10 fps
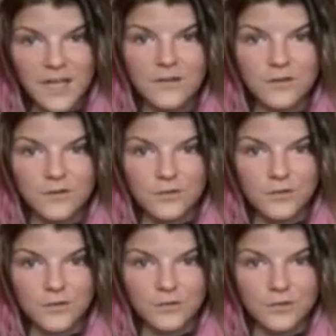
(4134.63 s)

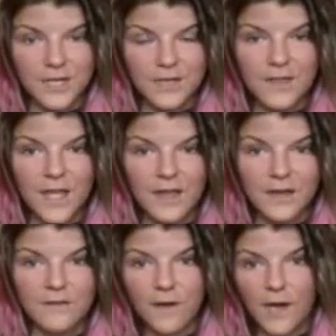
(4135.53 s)
you're getting that
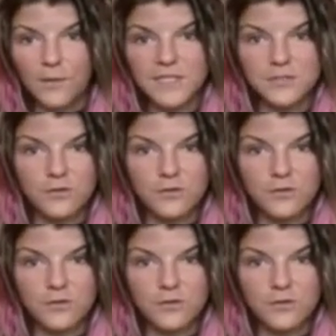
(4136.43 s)
environmental